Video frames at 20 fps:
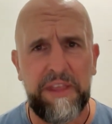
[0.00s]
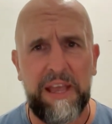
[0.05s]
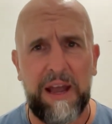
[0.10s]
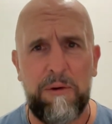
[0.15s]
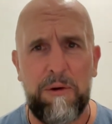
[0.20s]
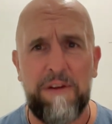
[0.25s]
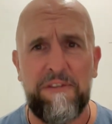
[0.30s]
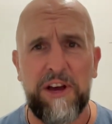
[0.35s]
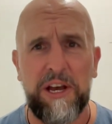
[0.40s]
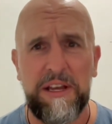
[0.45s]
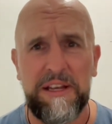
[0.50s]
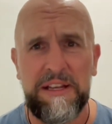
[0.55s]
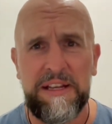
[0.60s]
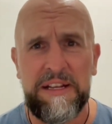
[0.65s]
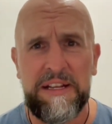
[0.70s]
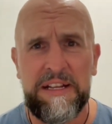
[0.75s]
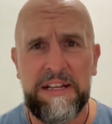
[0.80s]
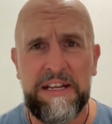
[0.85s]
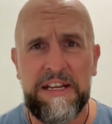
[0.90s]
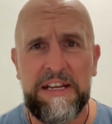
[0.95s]
However,
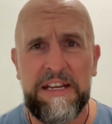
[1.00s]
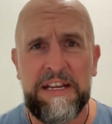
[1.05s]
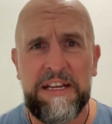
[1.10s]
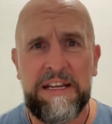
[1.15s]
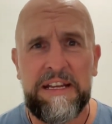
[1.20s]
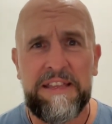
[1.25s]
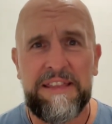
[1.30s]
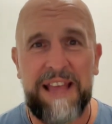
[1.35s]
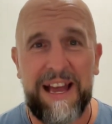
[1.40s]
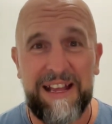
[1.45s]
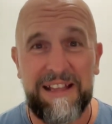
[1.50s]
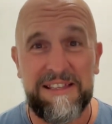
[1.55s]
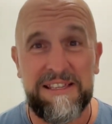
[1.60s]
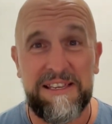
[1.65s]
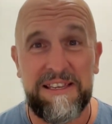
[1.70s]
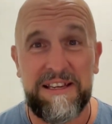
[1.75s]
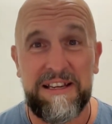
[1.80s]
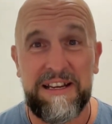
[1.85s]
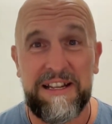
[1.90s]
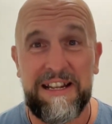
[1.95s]
that
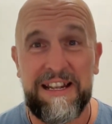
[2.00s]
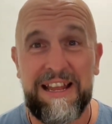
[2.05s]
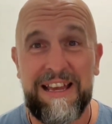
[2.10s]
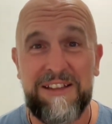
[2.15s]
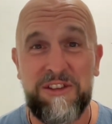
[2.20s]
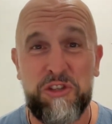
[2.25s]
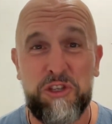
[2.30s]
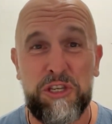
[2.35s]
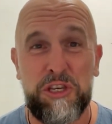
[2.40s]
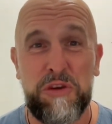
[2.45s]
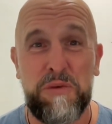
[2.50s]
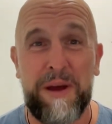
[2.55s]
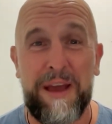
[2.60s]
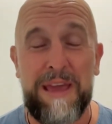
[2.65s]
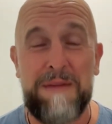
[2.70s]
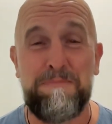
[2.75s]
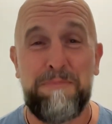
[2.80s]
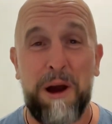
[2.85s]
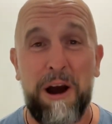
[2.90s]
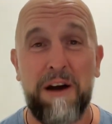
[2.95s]
led to
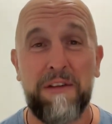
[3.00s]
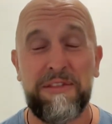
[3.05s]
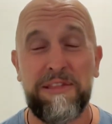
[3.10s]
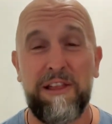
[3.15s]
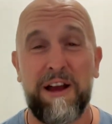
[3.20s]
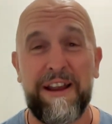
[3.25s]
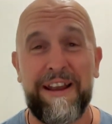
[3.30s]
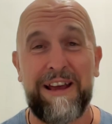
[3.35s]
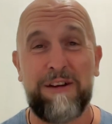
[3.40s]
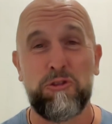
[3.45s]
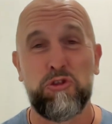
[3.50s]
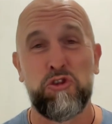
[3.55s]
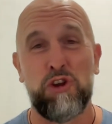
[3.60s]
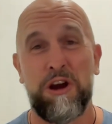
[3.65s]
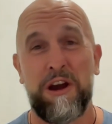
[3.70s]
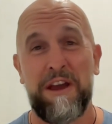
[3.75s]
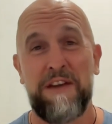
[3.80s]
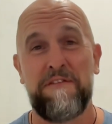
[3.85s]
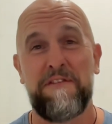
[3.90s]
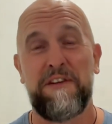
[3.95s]
a Bath line-out
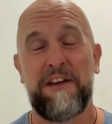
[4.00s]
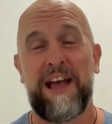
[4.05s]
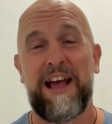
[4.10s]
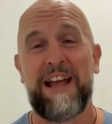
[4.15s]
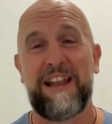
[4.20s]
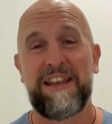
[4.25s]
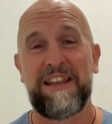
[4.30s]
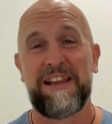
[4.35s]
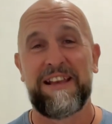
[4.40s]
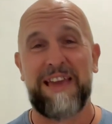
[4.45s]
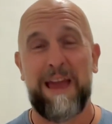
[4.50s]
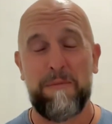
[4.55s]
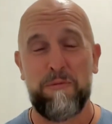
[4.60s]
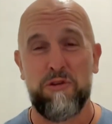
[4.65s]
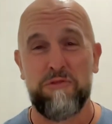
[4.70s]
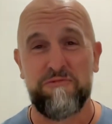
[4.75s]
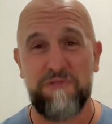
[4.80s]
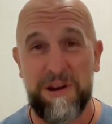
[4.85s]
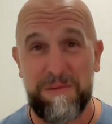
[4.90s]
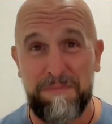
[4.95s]
drive, and
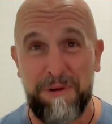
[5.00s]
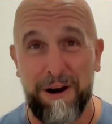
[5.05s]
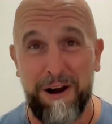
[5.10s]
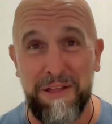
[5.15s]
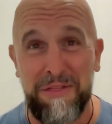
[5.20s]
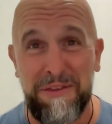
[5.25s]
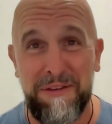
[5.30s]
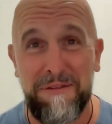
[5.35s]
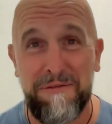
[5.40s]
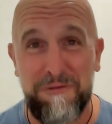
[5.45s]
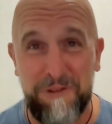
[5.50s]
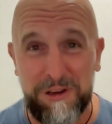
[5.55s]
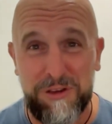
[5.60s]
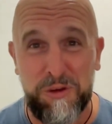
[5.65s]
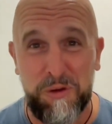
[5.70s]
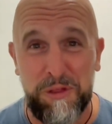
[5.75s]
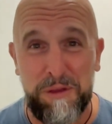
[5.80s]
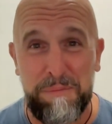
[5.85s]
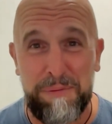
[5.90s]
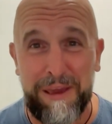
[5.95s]
Cameron Redpath, fresh
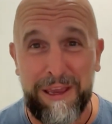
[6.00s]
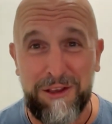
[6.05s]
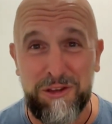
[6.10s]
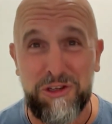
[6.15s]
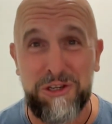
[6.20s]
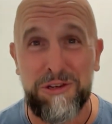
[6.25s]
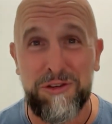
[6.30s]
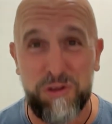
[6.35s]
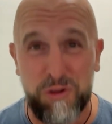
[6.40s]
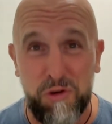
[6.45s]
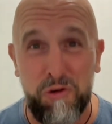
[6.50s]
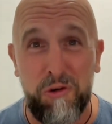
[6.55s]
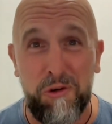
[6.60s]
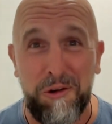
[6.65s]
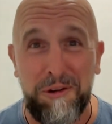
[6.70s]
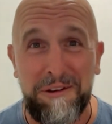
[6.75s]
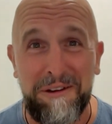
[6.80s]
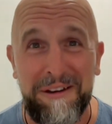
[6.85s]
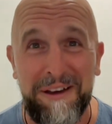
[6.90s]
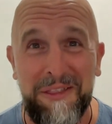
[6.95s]
on the pitch,
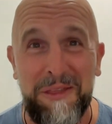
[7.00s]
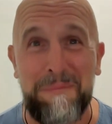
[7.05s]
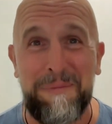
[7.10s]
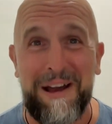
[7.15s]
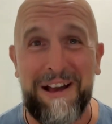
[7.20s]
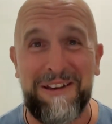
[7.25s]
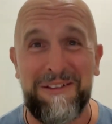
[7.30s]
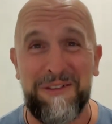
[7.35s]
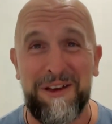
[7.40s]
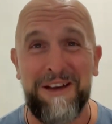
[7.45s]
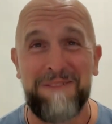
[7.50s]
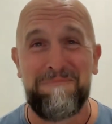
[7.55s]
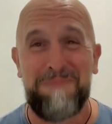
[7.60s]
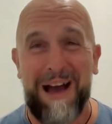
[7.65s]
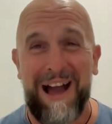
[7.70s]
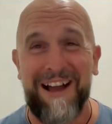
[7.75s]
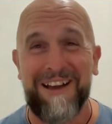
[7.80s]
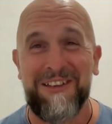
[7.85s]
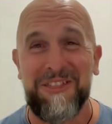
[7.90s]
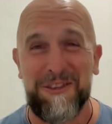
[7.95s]
scored at the back
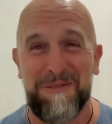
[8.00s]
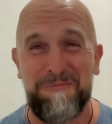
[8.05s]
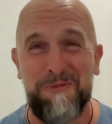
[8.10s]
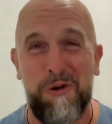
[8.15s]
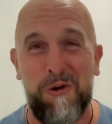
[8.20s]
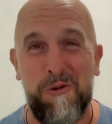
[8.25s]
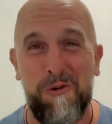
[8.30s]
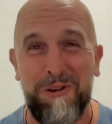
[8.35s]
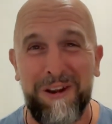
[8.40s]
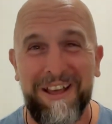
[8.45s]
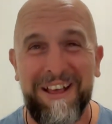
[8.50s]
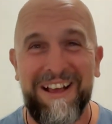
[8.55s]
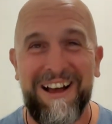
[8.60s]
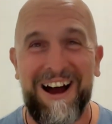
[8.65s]
of the mall.